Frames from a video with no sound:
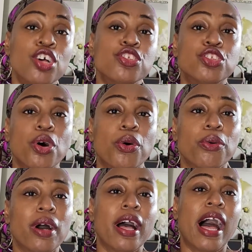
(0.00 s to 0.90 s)

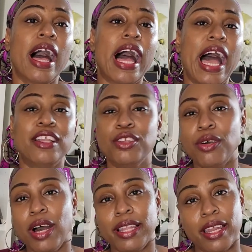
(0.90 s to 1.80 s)
So I
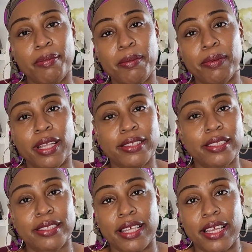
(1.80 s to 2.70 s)
know a lot of people like
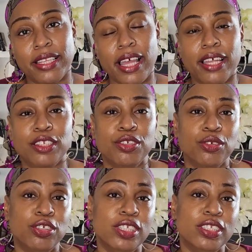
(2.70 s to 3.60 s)
to say that, you
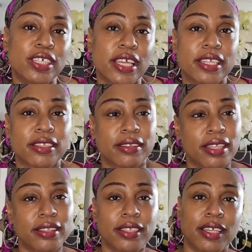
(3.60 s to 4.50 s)
need to get
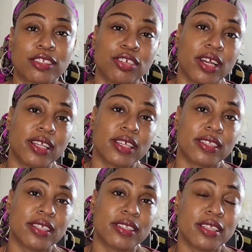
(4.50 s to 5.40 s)
this electronic
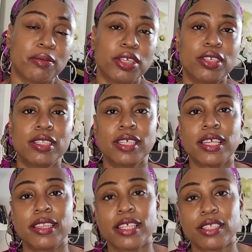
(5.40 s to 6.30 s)
system and you need to
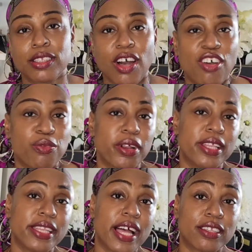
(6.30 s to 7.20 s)
get this software
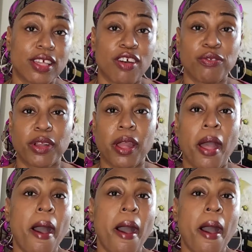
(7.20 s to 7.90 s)
and that software.